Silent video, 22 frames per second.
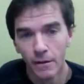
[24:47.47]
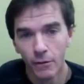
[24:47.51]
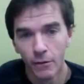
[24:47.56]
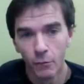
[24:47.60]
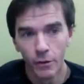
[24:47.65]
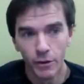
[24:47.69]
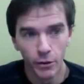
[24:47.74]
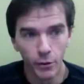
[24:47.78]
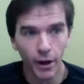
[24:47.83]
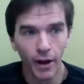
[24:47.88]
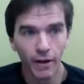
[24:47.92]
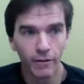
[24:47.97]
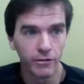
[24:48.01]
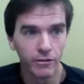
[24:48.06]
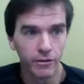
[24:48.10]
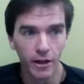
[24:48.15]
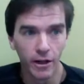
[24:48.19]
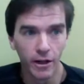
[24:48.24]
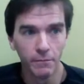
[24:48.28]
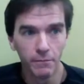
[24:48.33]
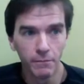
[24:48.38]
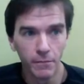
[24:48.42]
We do have
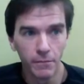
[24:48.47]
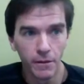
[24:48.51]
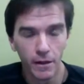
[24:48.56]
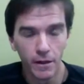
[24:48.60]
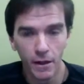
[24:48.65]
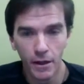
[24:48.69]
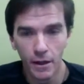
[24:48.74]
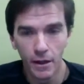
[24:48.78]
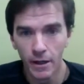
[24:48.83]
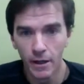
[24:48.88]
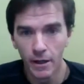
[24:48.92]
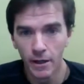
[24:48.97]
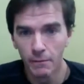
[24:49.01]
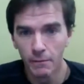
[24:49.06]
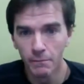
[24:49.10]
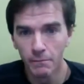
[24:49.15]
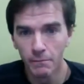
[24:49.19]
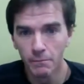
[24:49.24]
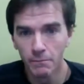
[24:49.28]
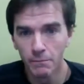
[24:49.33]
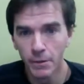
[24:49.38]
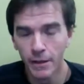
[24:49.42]
some,
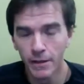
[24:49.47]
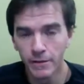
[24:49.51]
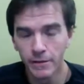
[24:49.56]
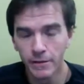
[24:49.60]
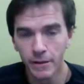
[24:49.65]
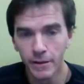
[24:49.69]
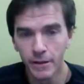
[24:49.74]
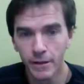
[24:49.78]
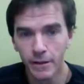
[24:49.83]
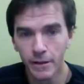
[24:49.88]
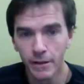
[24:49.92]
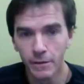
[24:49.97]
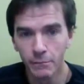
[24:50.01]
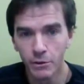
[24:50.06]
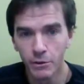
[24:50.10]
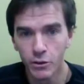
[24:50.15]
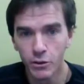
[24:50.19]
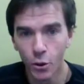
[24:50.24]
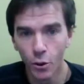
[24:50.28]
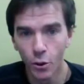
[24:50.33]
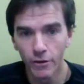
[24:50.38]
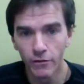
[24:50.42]
but the
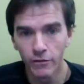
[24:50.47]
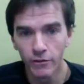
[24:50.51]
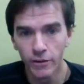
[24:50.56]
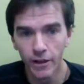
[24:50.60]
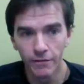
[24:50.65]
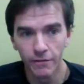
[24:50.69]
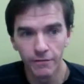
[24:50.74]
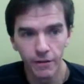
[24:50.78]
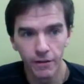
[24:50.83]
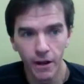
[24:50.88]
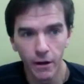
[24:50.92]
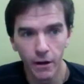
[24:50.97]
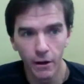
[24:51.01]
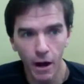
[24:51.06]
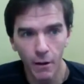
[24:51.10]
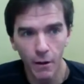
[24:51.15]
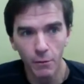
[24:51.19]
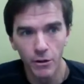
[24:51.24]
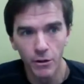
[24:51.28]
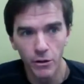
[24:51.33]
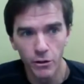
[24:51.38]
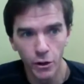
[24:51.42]
majority of stuff,
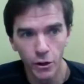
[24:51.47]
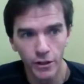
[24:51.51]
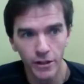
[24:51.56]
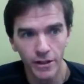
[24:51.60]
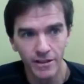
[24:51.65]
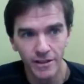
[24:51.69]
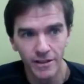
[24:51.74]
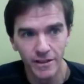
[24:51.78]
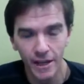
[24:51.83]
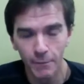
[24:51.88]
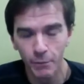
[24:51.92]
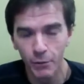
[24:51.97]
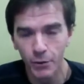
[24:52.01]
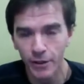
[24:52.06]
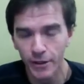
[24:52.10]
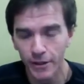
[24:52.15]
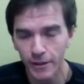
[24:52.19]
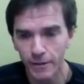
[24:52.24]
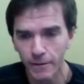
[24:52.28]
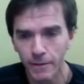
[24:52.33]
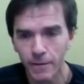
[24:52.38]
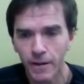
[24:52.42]
I'm going to show you an example
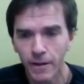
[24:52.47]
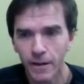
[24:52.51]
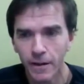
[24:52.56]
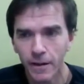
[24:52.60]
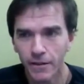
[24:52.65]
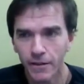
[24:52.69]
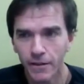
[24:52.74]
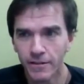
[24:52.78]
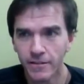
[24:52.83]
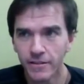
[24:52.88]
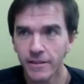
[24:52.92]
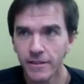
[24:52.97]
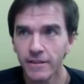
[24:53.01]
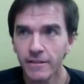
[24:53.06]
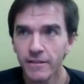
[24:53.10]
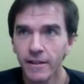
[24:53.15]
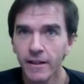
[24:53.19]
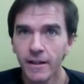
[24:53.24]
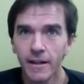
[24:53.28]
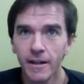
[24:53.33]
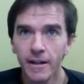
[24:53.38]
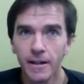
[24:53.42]
here. This is
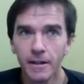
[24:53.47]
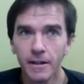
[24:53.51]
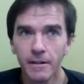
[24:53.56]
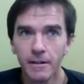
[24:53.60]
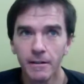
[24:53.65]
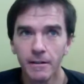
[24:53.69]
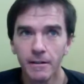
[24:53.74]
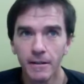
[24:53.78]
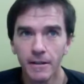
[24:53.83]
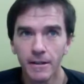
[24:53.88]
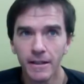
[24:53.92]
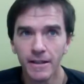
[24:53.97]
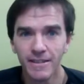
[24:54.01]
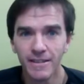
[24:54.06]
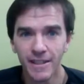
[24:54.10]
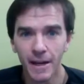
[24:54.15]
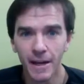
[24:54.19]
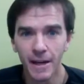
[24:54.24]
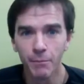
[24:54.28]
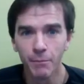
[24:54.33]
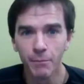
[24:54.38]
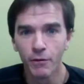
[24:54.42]
an
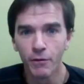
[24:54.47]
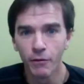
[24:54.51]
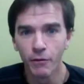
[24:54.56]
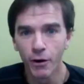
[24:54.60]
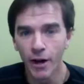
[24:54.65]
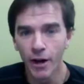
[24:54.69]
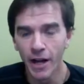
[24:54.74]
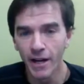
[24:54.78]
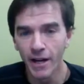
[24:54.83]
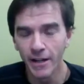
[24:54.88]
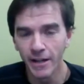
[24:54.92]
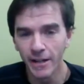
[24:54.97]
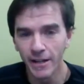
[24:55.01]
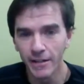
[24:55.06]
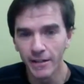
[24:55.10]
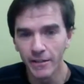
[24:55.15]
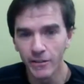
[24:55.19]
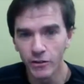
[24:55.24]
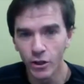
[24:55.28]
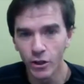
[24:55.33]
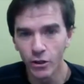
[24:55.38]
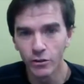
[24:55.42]
example of our editing.
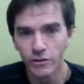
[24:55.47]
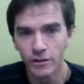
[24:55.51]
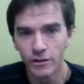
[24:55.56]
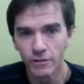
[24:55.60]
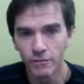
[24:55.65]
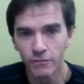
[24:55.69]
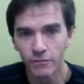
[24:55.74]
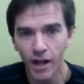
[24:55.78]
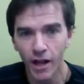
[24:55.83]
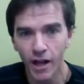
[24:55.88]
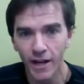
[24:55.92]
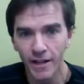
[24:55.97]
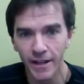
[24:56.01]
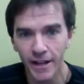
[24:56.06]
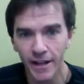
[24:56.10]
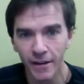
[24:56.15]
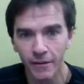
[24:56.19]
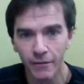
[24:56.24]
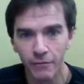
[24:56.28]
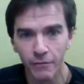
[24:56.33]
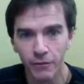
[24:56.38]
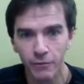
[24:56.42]
It shows the fly
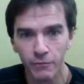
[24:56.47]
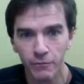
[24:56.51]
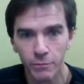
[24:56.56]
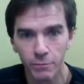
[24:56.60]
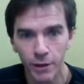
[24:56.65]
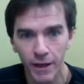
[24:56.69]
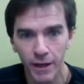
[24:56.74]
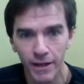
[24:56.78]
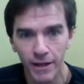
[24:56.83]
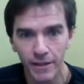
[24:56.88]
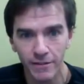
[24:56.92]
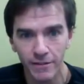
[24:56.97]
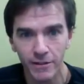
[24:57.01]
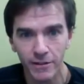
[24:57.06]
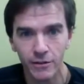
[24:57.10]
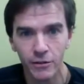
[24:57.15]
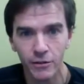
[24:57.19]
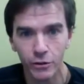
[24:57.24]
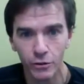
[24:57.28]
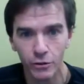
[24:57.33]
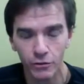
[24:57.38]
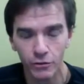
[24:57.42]
down from space to
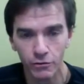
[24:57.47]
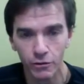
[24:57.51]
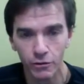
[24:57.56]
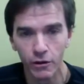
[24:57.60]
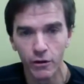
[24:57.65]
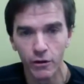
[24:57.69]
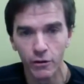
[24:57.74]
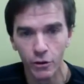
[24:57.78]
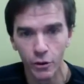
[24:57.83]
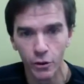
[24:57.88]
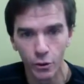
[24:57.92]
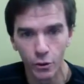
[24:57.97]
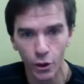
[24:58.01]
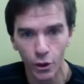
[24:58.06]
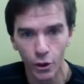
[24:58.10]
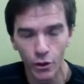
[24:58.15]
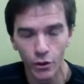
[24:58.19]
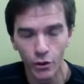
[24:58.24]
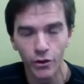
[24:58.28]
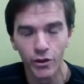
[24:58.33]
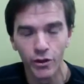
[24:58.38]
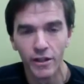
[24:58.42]
Google, on Google
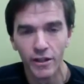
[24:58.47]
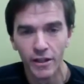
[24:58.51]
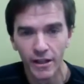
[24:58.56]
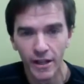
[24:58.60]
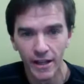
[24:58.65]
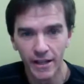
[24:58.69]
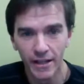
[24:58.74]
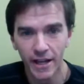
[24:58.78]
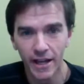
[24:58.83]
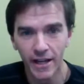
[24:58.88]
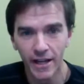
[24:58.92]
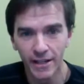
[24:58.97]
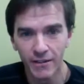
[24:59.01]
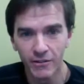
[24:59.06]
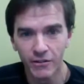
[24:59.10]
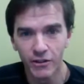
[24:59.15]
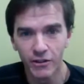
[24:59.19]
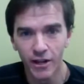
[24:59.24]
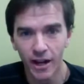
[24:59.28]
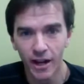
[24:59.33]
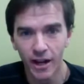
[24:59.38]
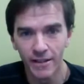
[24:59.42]
Earth, and kind of gives
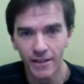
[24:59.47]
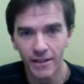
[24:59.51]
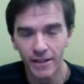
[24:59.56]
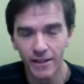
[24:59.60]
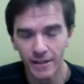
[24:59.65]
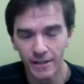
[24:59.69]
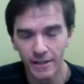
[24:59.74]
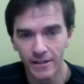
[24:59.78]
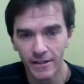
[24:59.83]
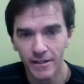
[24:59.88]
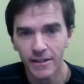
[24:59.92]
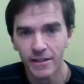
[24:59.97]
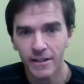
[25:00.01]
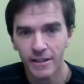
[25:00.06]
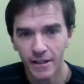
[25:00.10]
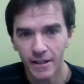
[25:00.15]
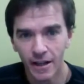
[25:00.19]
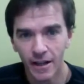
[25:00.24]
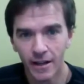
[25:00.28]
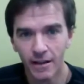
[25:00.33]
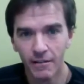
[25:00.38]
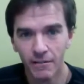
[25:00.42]
you an idea
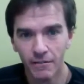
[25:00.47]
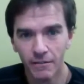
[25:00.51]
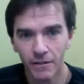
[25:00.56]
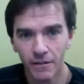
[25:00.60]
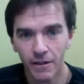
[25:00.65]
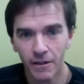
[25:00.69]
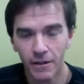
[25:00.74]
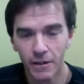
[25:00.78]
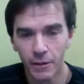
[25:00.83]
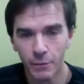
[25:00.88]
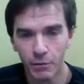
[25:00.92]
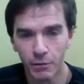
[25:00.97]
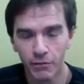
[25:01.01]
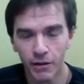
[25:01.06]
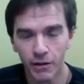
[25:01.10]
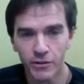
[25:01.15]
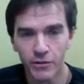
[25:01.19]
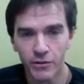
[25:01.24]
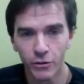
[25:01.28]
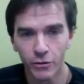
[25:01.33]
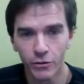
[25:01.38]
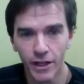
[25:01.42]
of the
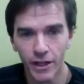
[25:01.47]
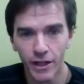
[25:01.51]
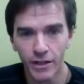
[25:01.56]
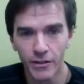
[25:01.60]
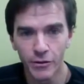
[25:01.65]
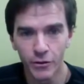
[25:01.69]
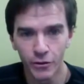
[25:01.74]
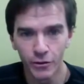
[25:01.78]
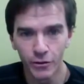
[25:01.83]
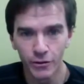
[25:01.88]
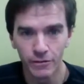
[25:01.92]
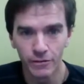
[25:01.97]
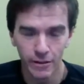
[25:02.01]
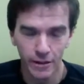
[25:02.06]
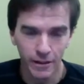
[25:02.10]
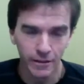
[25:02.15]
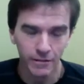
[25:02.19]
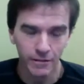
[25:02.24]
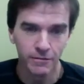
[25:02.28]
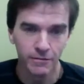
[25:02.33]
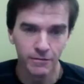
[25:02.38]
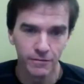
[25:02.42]
professional nature
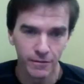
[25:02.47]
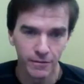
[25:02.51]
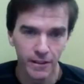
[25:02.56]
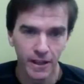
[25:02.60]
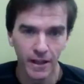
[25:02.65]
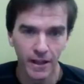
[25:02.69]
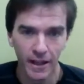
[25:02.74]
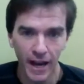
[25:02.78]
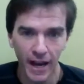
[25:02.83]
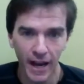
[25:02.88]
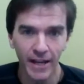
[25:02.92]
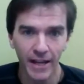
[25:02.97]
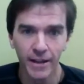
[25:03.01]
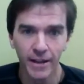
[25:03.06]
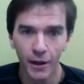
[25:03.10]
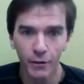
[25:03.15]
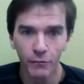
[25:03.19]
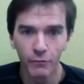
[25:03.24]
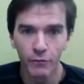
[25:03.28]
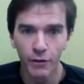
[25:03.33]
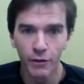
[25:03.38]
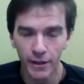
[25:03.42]
of
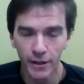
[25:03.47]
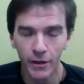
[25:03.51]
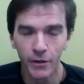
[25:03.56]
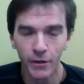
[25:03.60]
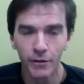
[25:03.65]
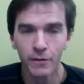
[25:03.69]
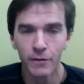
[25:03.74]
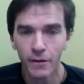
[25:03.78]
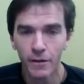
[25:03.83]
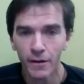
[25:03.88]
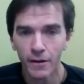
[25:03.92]
handheld video,